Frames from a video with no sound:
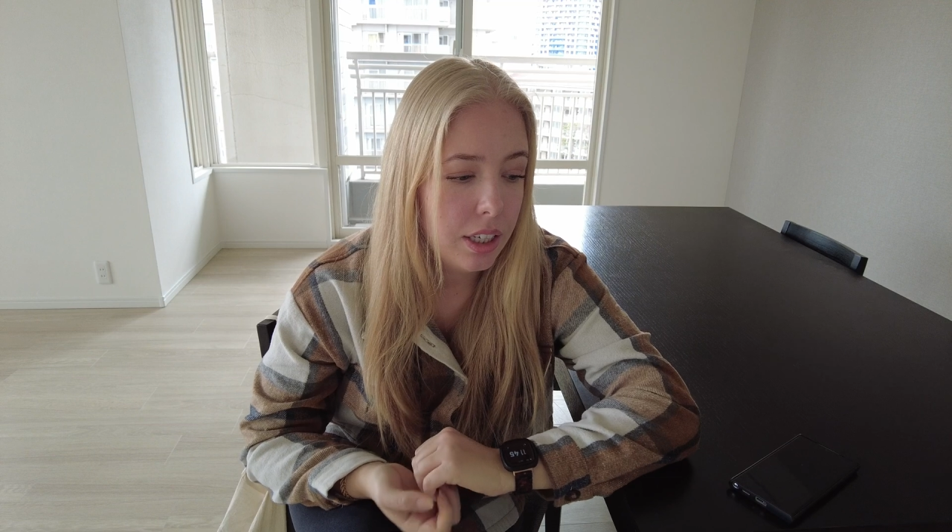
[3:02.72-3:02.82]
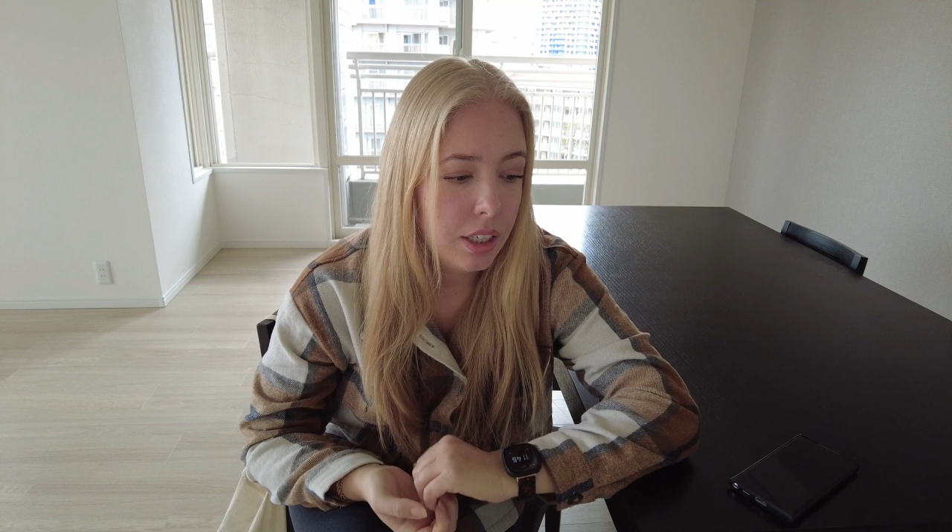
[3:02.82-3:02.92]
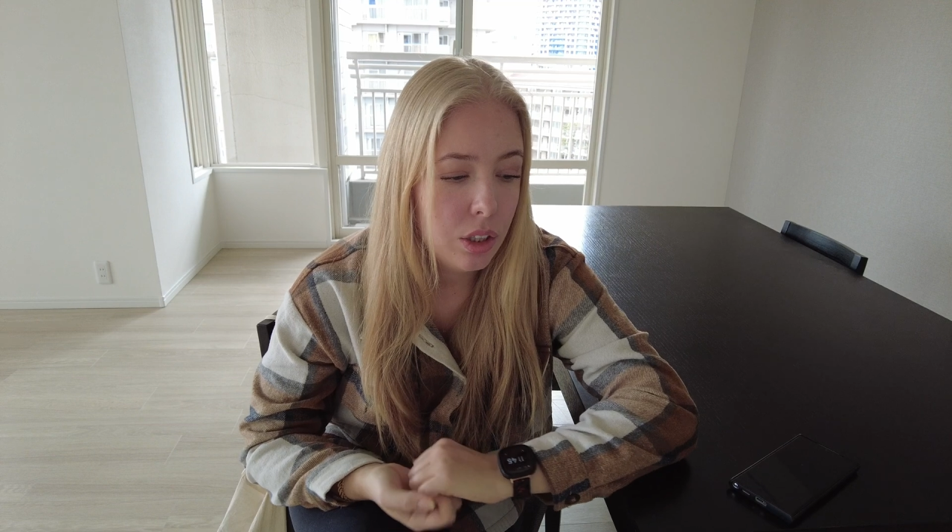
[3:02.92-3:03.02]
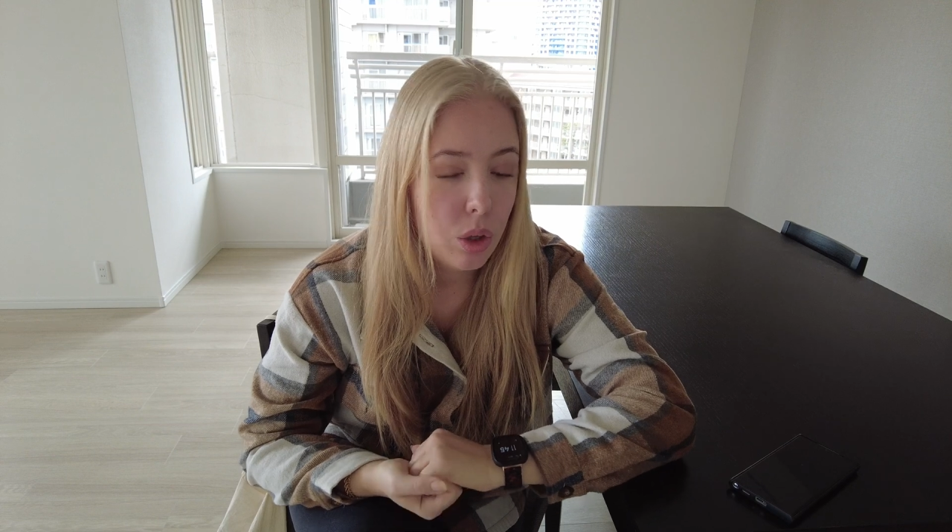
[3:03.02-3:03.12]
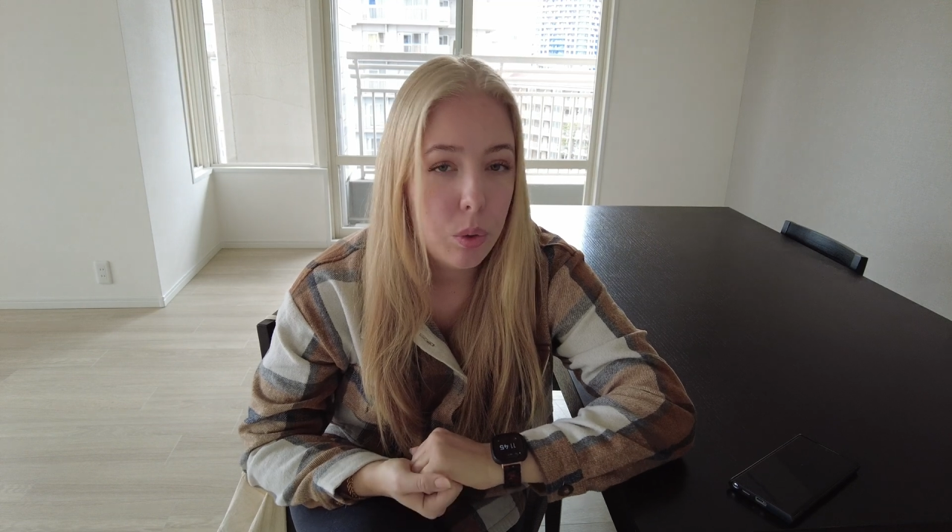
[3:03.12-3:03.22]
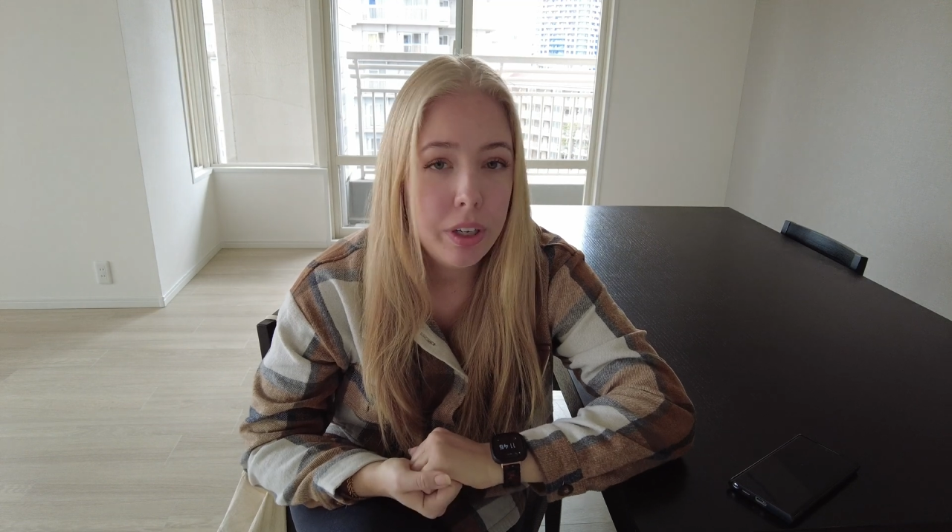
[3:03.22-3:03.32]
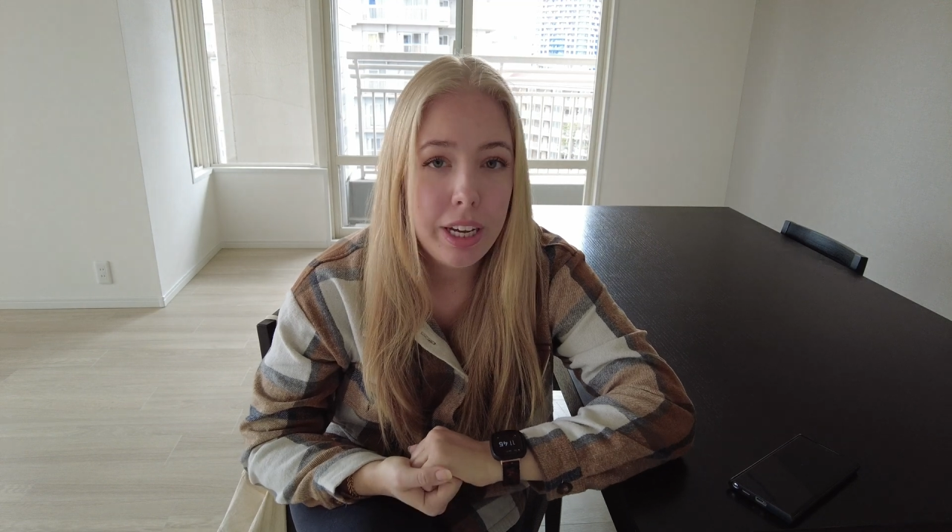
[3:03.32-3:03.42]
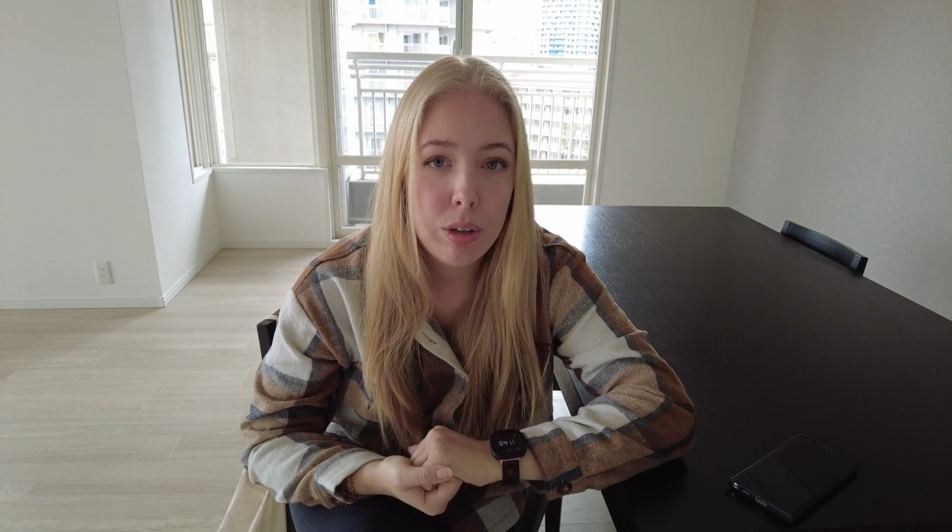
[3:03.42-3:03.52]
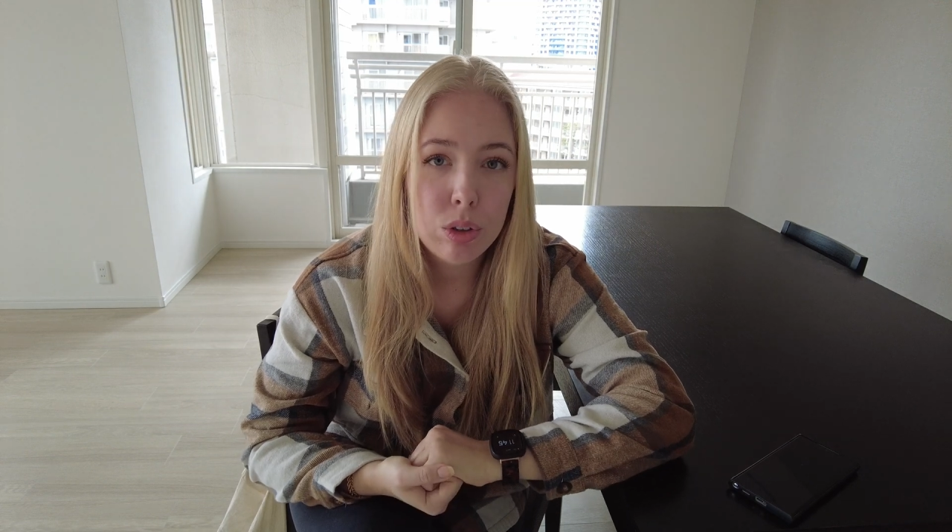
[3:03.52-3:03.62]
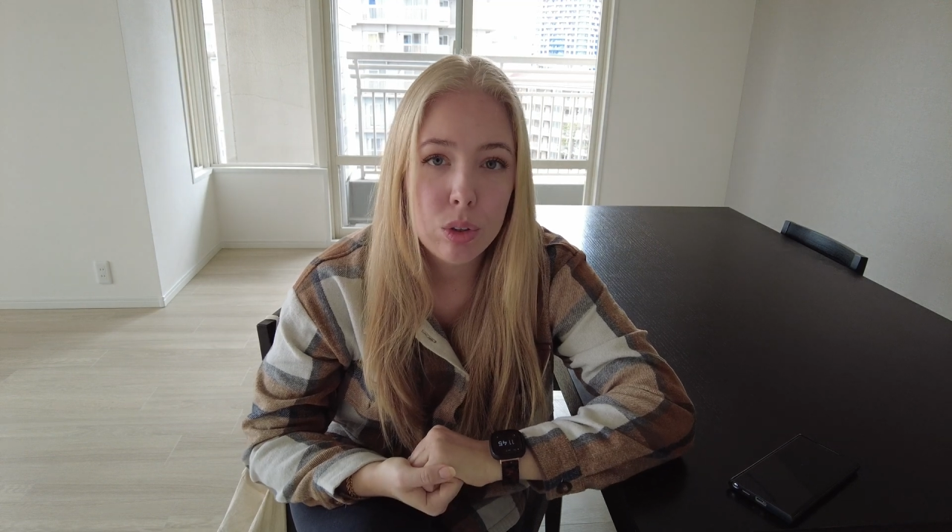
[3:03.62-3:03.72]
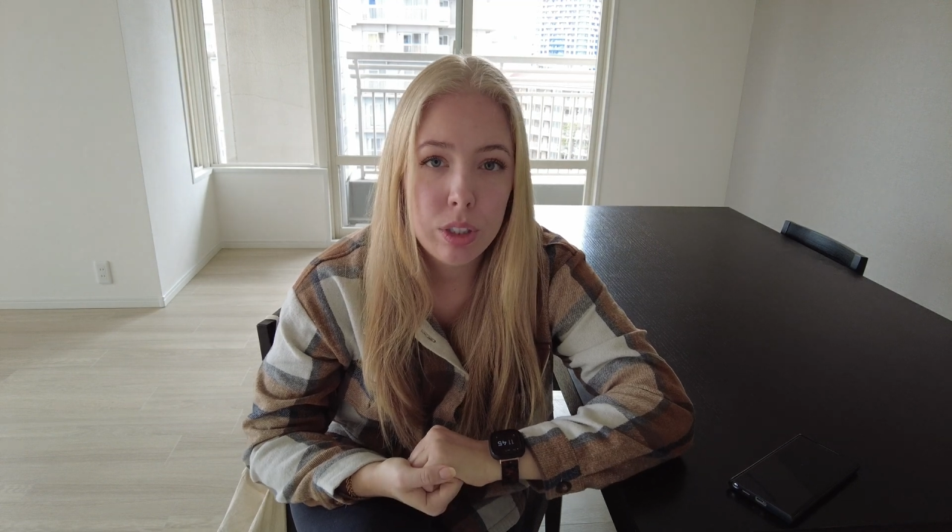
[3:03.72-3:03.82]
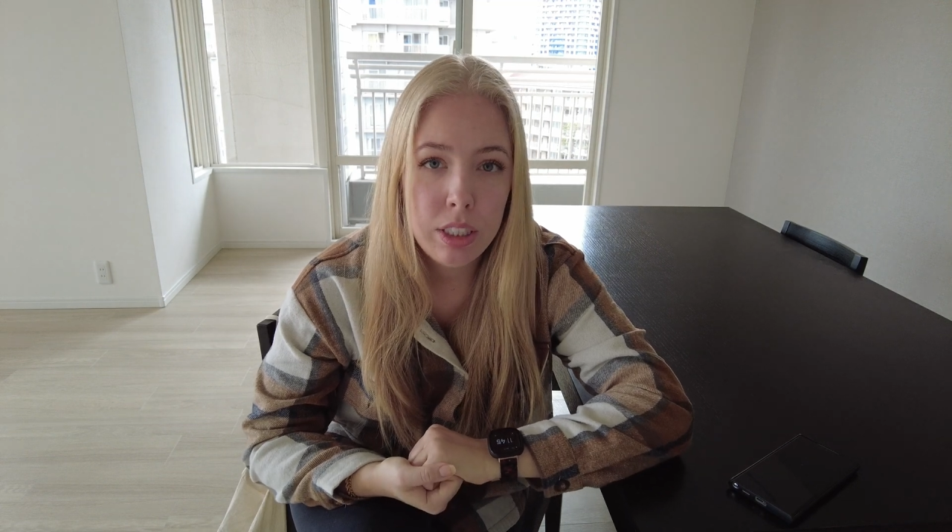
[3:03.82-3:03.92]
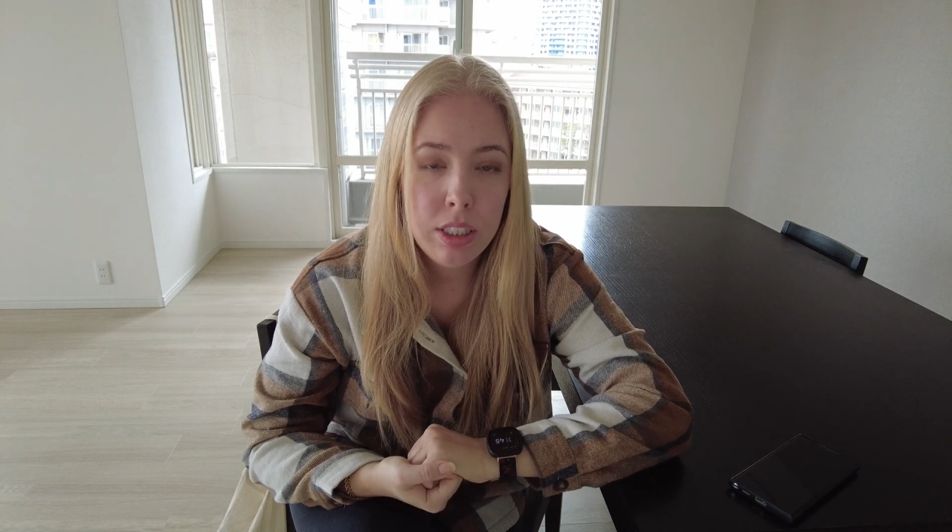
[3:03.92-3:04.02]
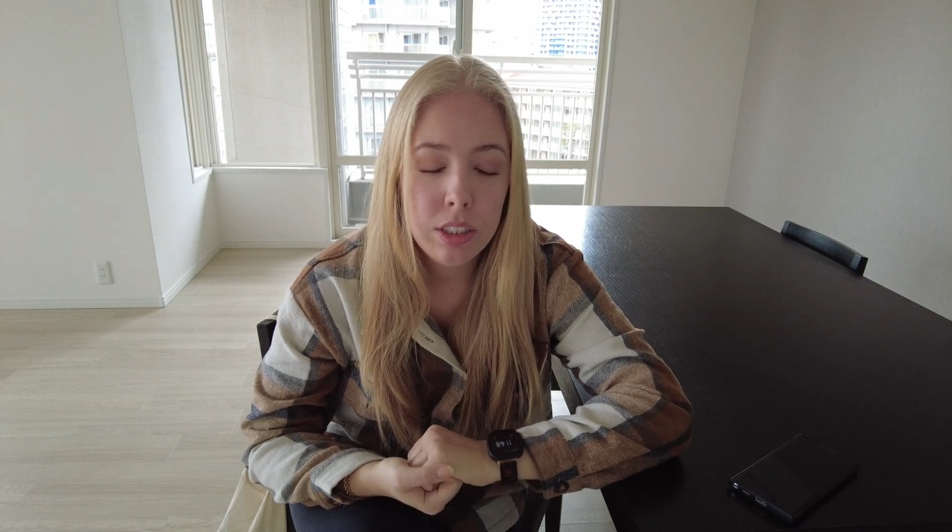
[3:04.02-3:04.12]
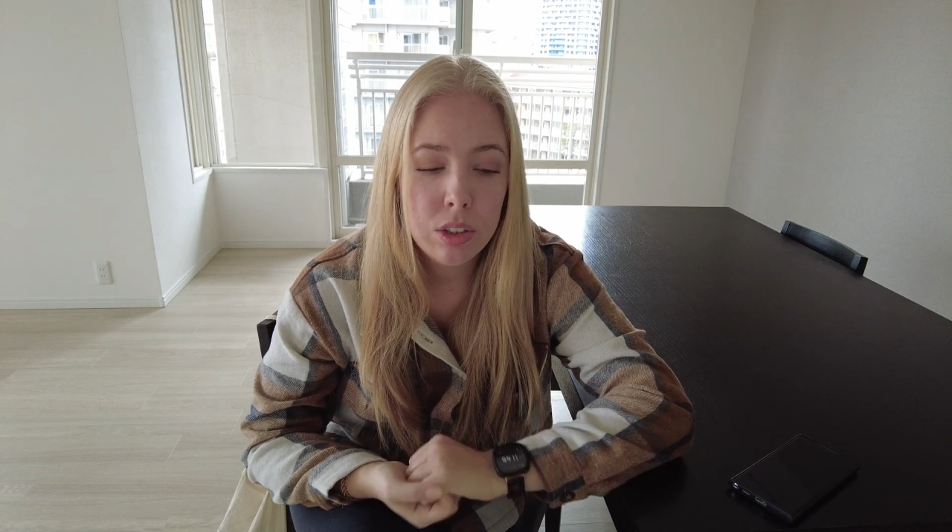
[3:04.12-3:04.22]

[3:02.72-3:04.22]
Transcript: then going out to eat.